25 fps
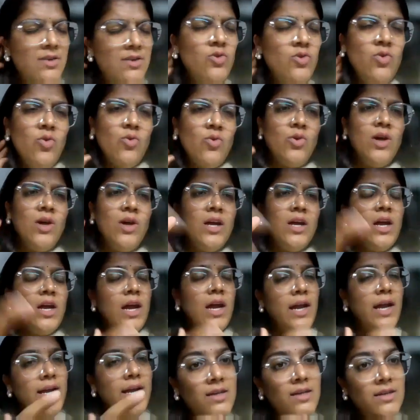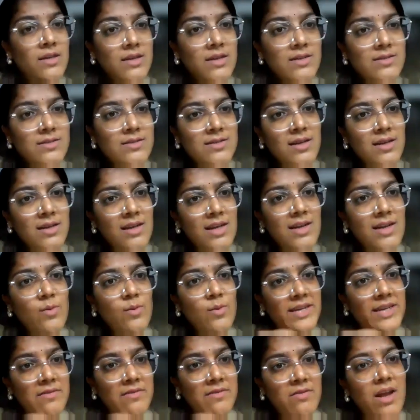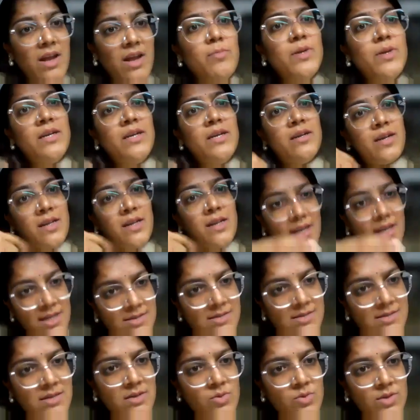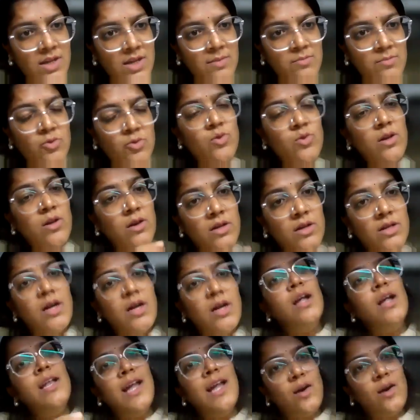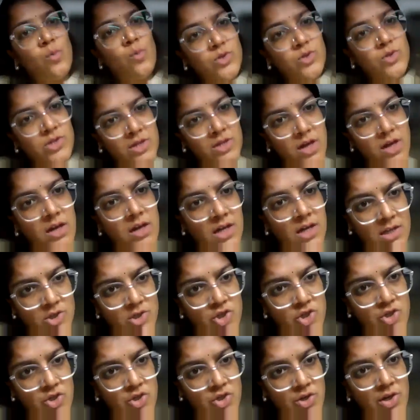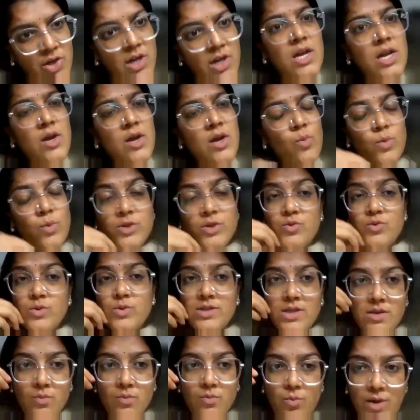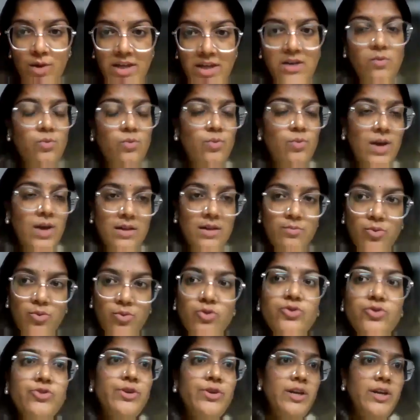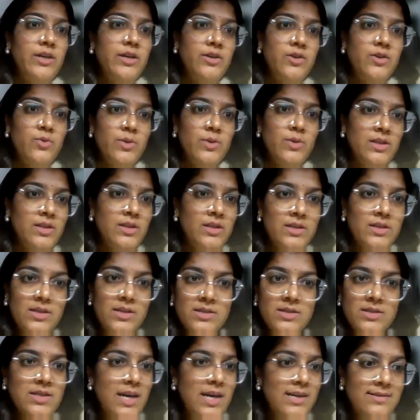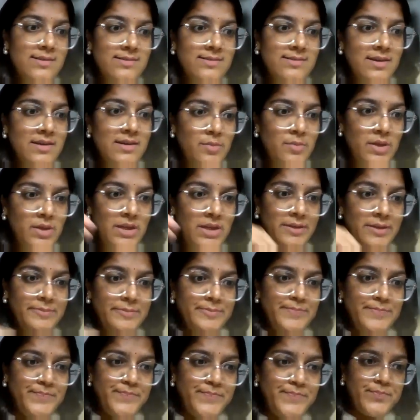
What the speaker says: No. Intrinsically, we developed interest into them to learn our language and our culture, which was very well portrayed during the entire ceremony.